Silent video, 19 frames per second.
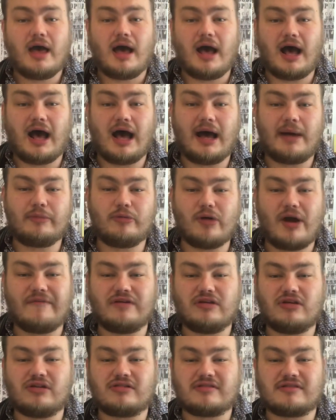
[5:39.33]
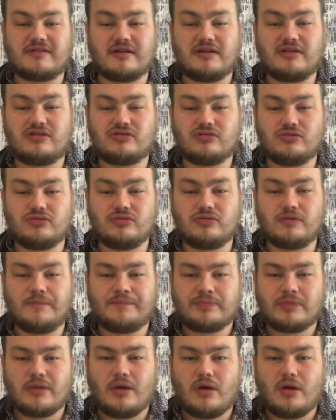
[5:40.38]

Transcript: whoever looks into